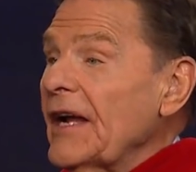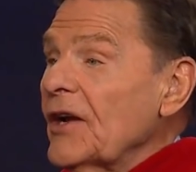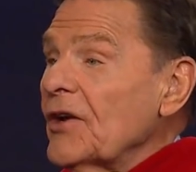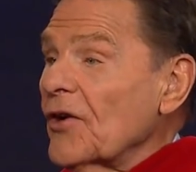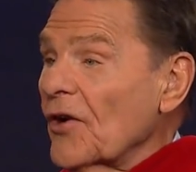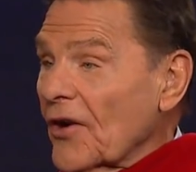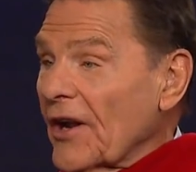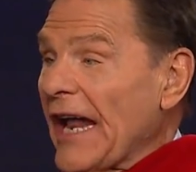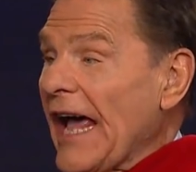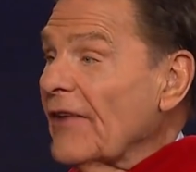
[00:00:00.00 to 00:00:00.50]

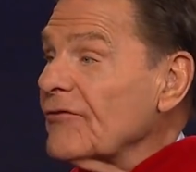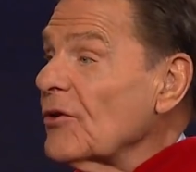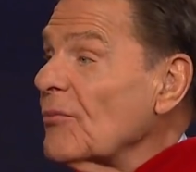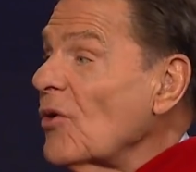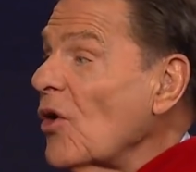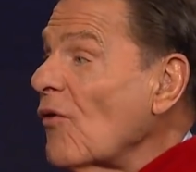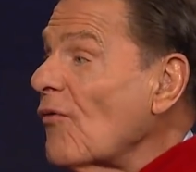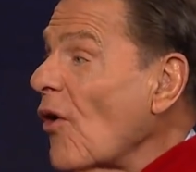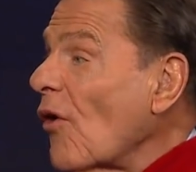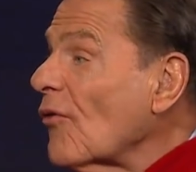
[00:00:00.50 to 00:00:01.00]
You're gonna have to
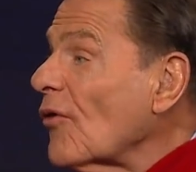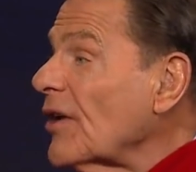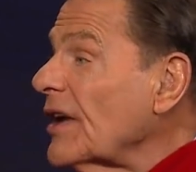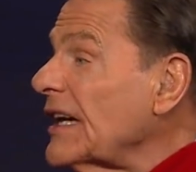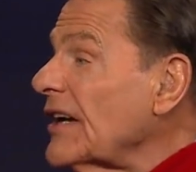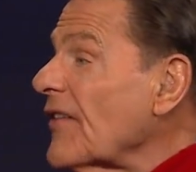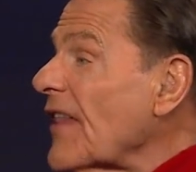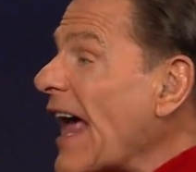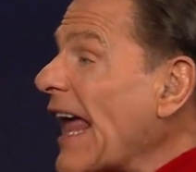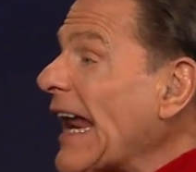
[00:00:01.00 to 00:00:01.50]
move over
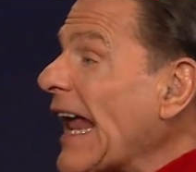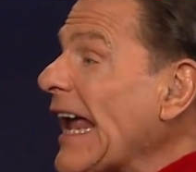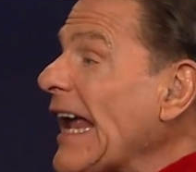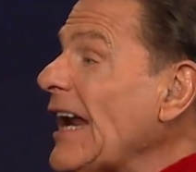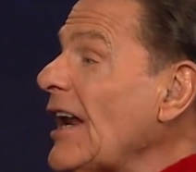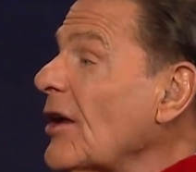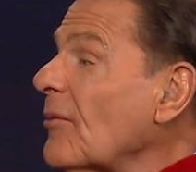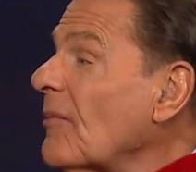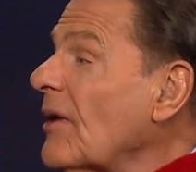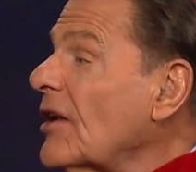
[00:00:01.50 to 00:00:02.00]
into that
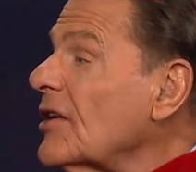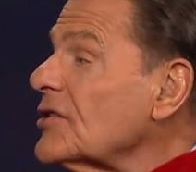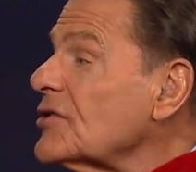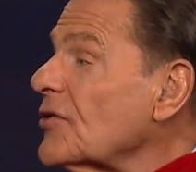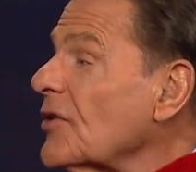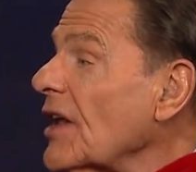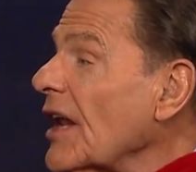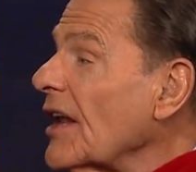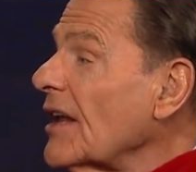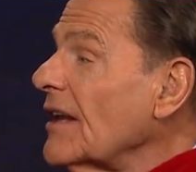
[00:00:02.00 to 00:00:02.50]
healing
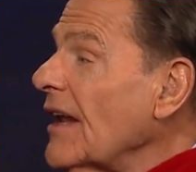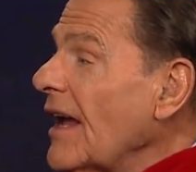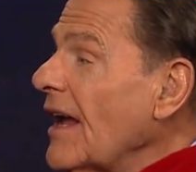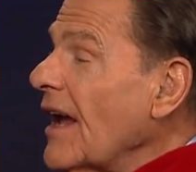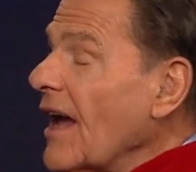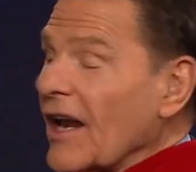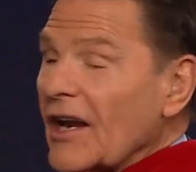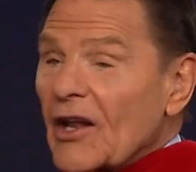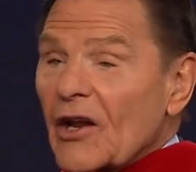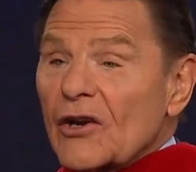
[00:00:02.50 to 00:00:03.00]
ministry a
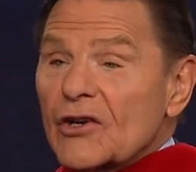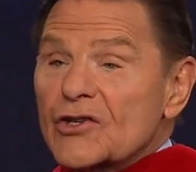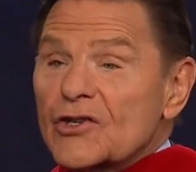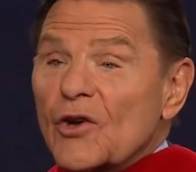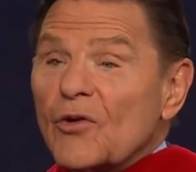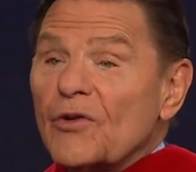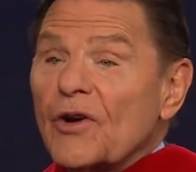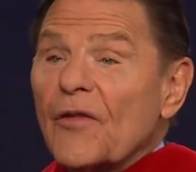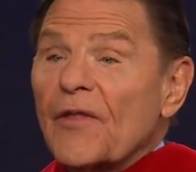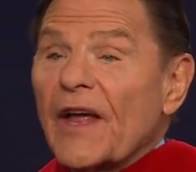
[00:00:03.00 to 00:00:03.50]
little
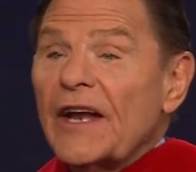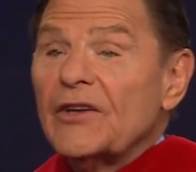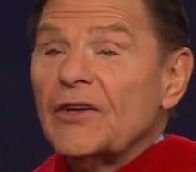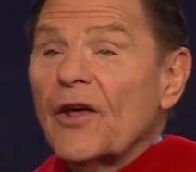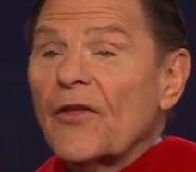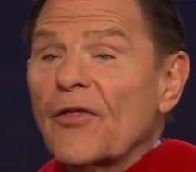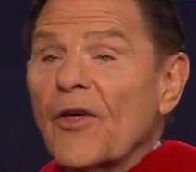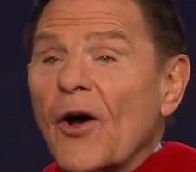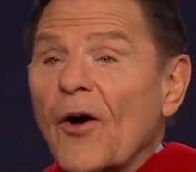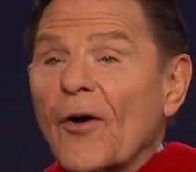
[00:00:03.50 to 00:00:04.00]
sooner than
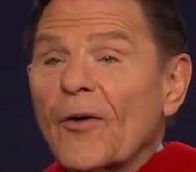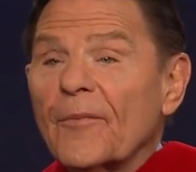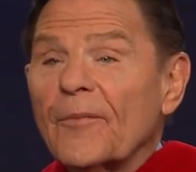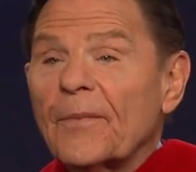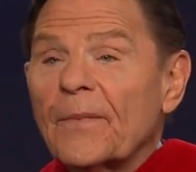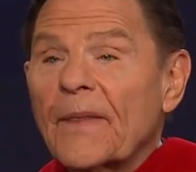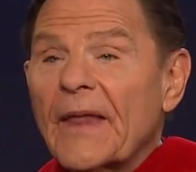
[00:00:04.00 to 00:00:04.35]
you thought.